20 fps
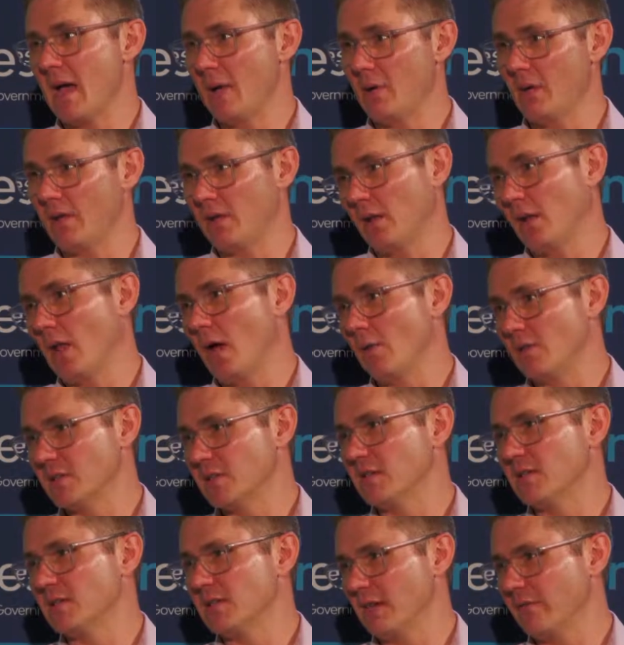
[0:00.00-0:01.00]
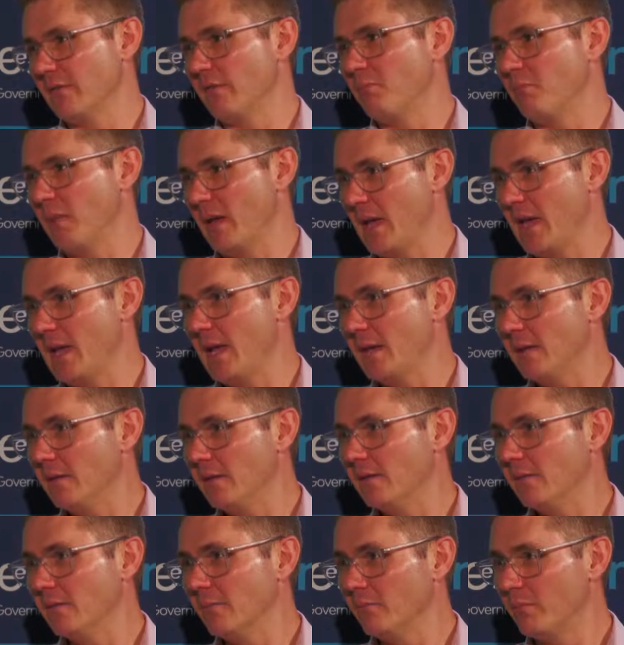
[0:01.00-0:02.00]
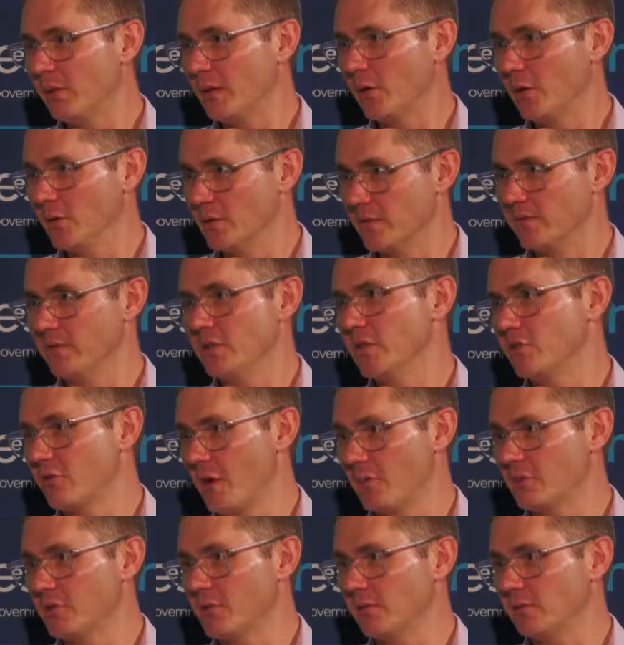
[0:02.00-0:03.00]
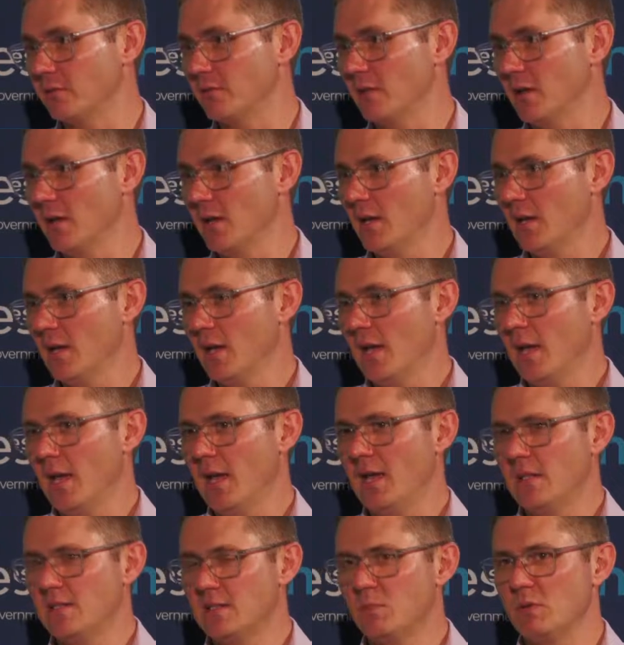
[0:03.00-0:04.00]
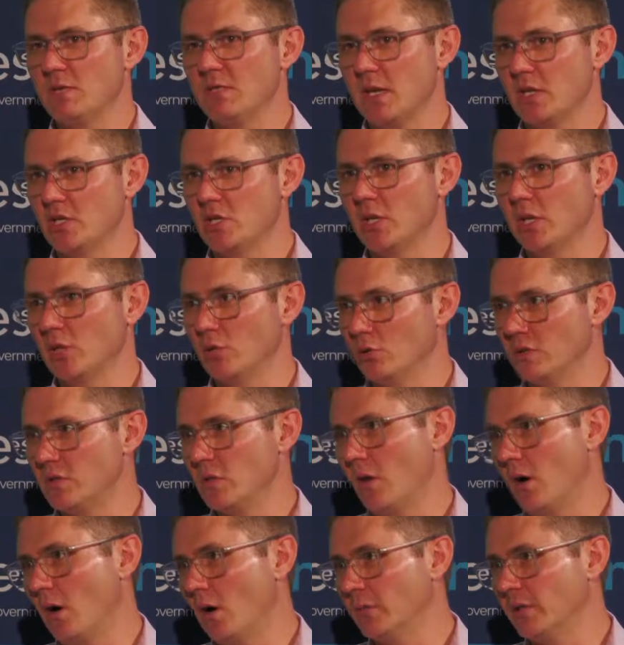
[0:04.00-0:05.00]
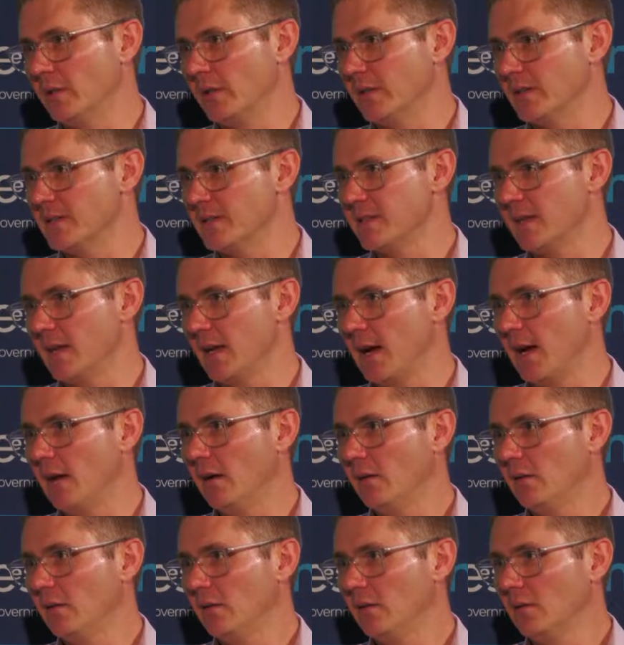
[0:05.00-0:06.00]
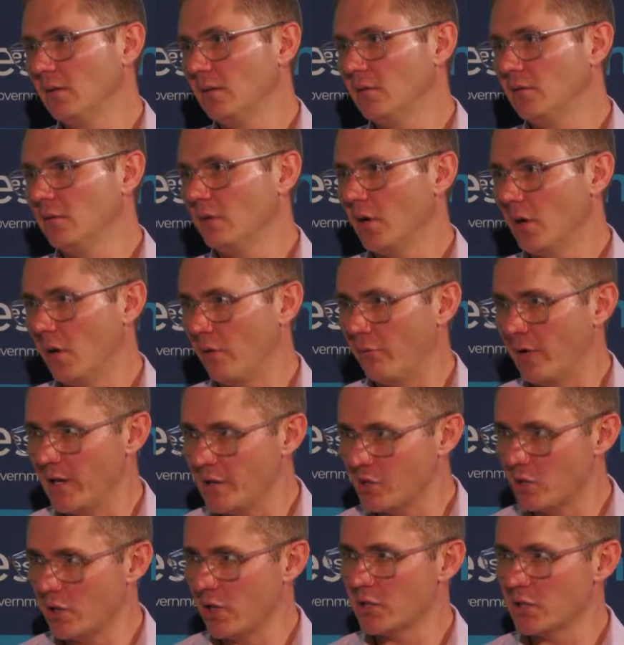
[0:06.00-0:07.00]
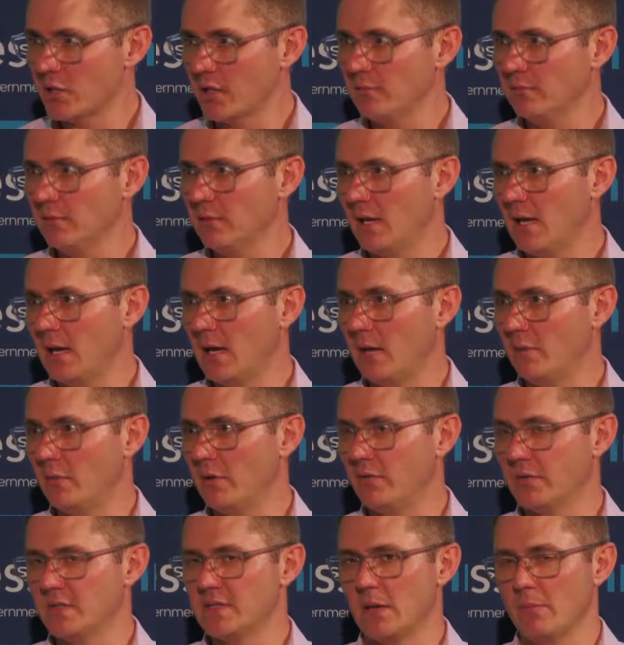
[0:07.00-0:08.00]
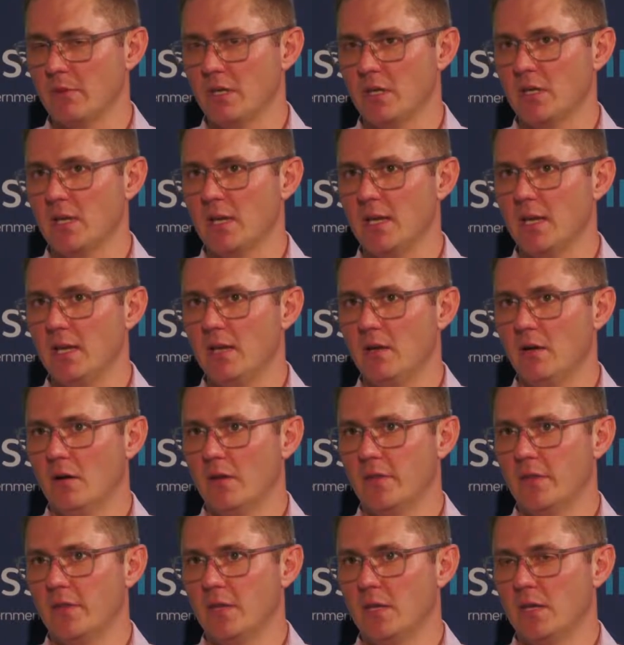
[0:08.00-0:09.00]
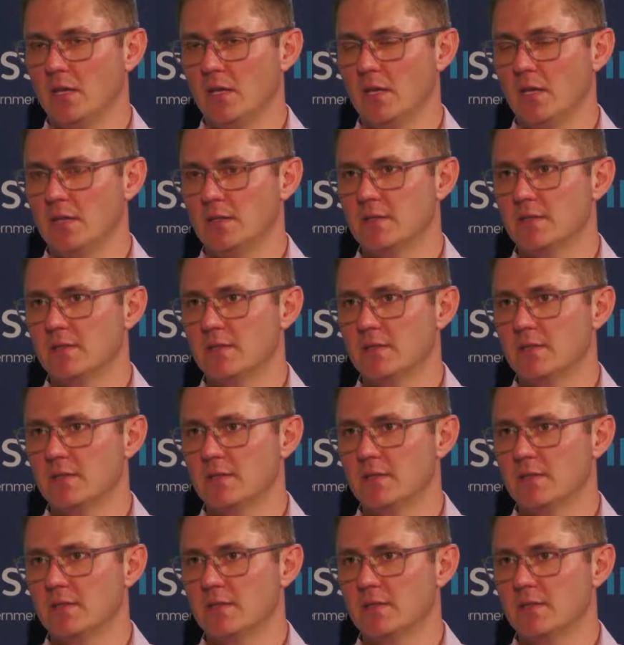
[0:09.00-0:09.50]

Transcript: at the lowest it's ever been because of disruption. It's potentially a good time to consider a restructure if it's something you need. I think it's